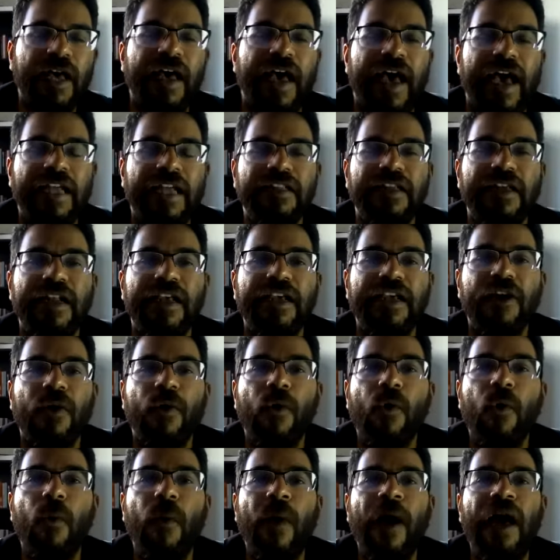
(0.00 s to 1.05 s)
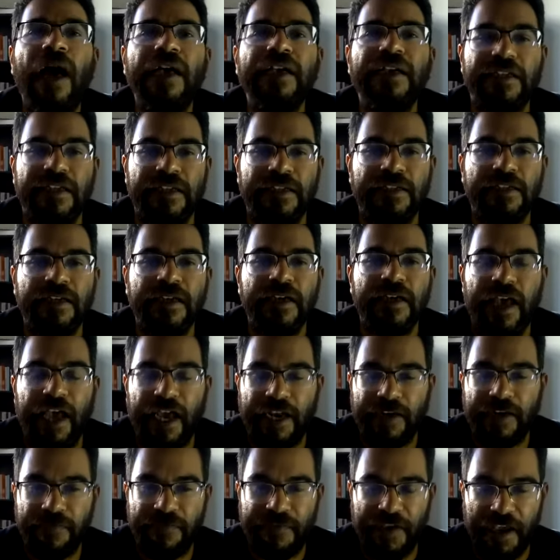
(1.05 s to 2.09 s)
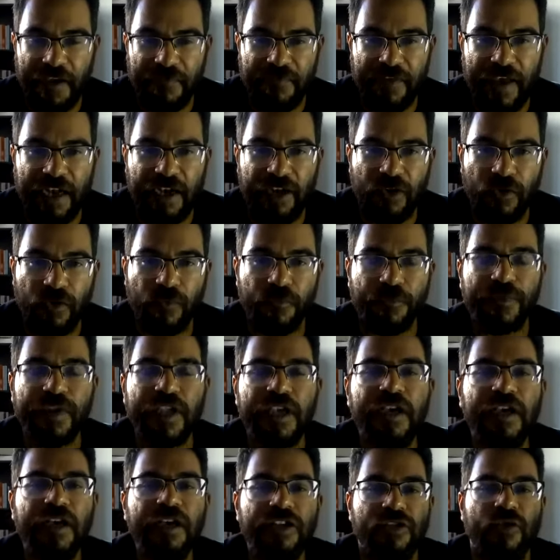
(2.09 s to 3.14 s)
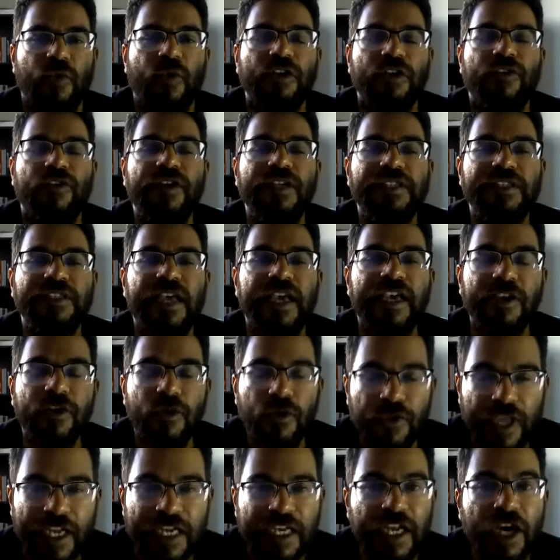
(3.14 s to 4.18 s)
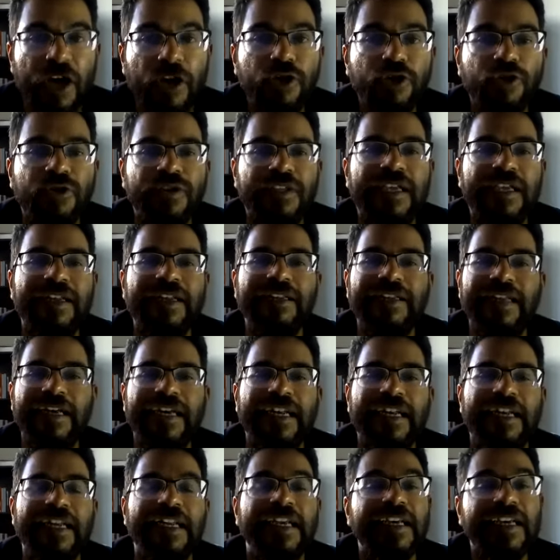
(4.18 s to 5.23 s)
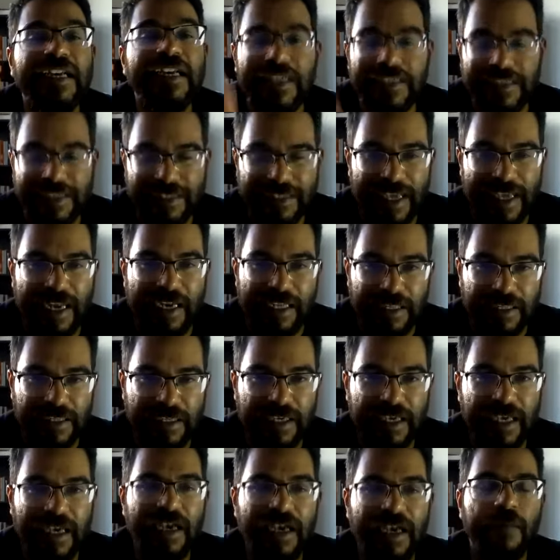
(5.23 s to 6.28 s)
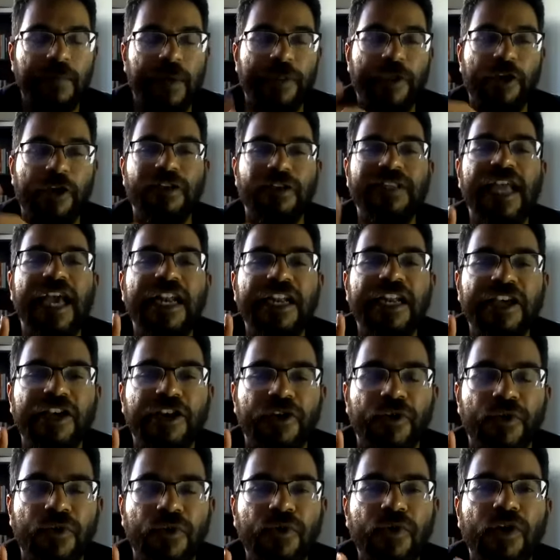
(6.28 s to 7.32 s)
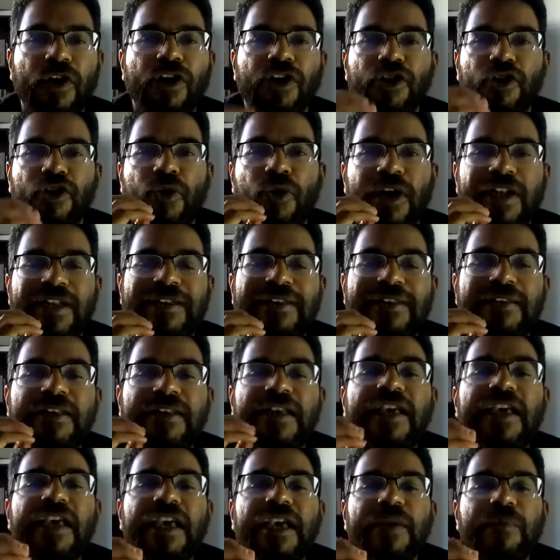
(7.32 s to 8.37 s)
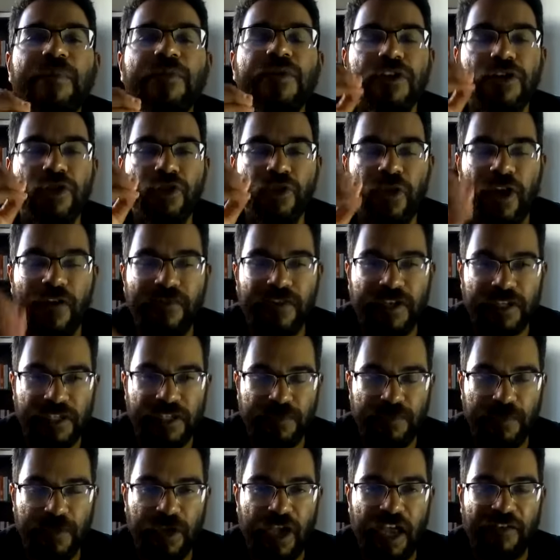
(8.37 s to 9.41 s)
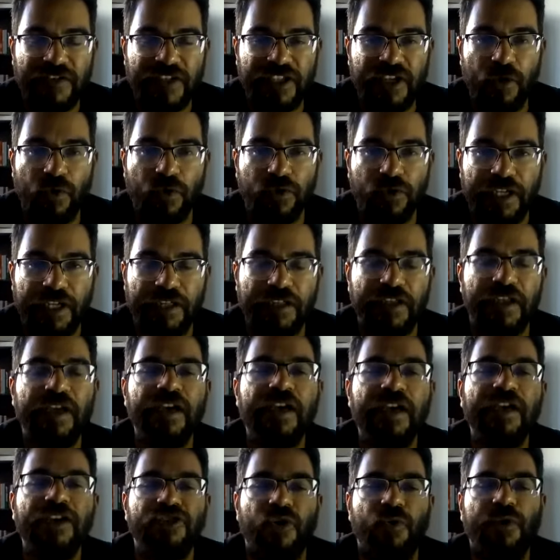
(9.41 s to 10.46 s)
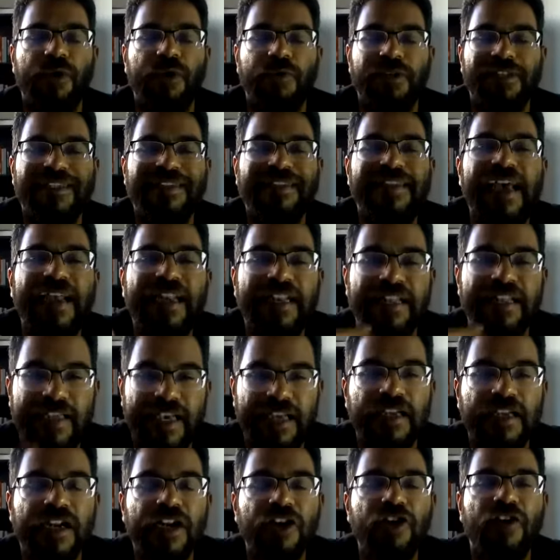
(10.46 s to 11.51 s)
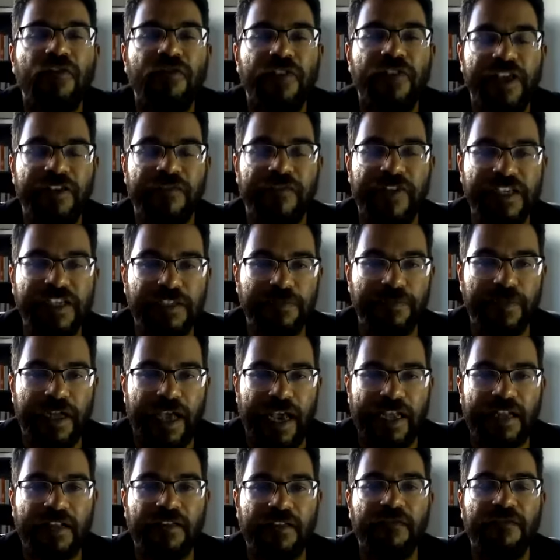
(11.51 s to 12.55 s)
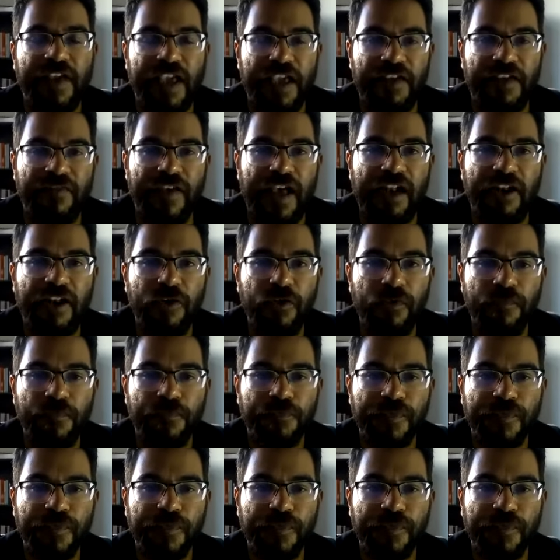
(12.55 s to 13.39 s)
and reacquired it at fair value. So what they're saying, they know you didn't really sell it, but they are telling you you are deemed to have sold it. So we will sell it, get rid of the investment at fair value,